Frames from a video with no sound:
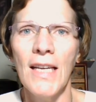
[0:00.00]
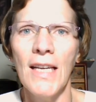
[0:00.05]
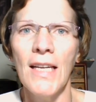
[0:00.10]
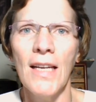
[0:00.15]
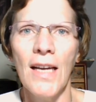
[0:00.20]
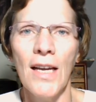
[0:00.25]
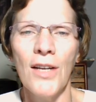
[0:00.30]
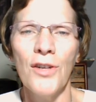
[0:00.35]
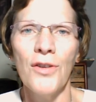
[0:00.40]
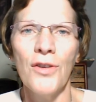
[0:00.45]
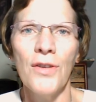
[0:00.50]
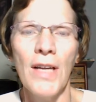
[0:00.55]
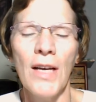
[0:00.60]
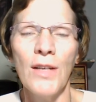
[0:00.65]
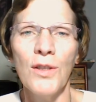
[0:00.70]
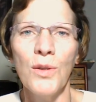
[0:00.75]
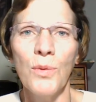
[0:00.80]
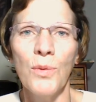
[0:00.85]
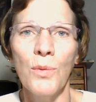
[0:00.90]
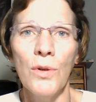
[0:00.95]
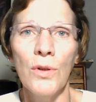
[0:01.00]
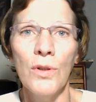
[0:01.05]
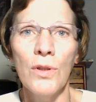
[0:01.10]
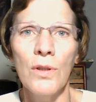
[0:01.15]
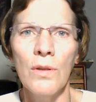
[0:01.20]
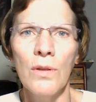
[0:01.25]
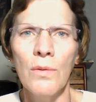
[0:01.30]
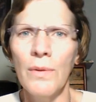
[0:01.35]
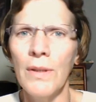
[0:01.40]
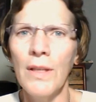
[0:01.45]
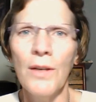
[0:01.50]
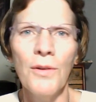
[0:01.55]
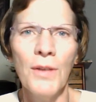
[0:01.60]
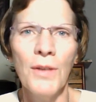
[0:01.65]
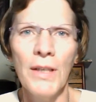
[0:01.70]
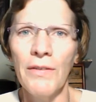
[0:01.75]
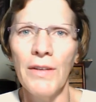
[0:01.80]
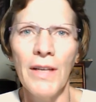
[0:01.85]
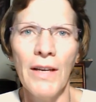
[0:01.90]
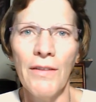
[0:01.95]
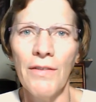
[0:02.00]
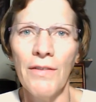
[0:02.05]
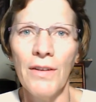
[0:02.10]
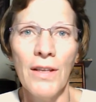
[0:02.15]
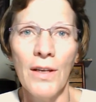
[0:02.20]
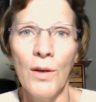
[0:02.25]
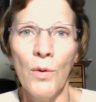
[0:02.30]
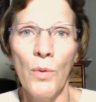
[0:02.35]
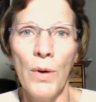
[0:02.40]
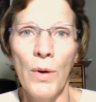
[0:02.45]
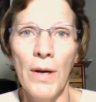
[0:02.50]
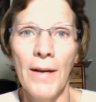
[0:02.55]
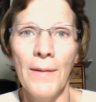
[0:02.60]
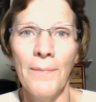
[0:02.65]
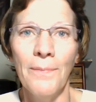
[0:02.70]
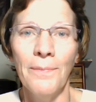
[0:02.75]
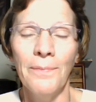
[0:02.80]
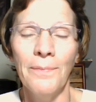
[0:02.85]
80, 100,000 words without giving everything away.